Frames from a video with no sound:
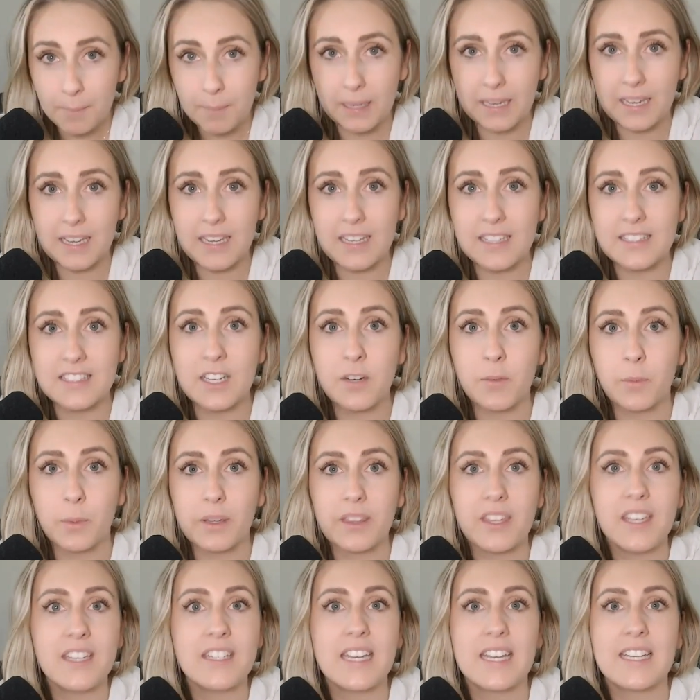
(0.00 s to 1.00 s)
because it
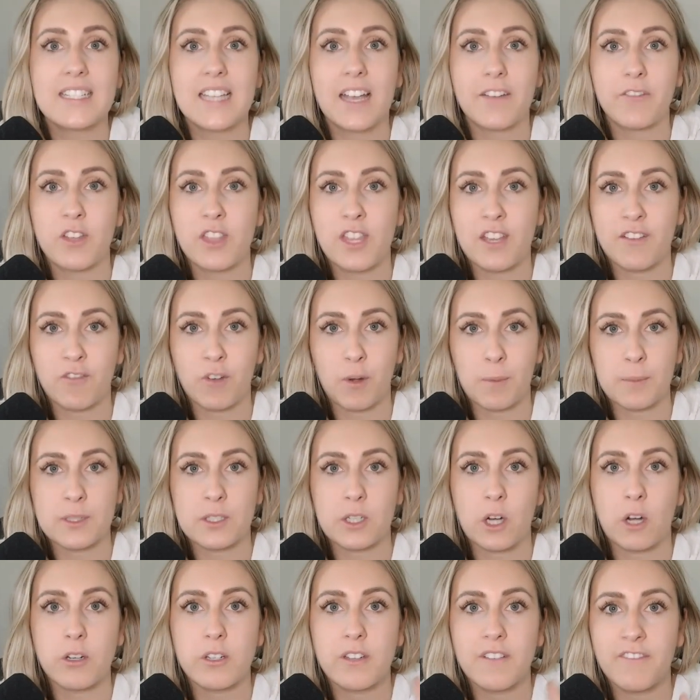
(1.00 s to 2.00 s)
really takes everything from
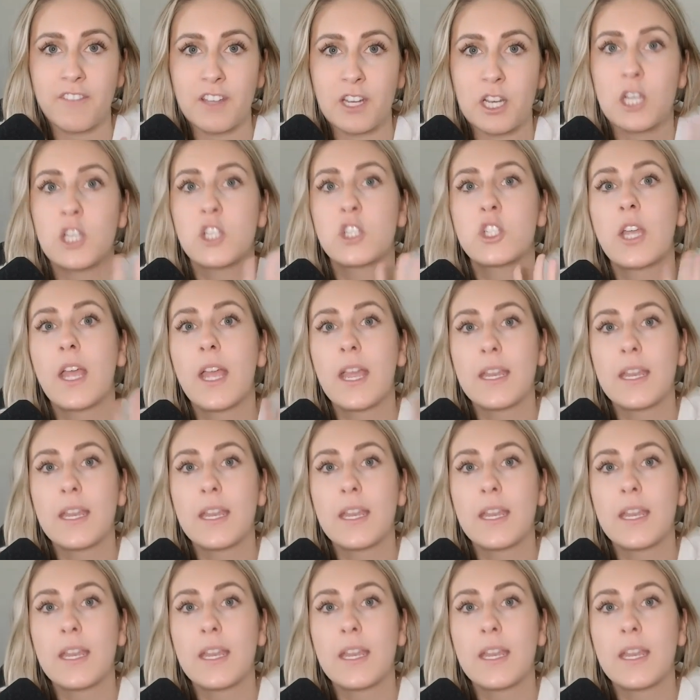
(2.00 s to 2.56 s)
start to finish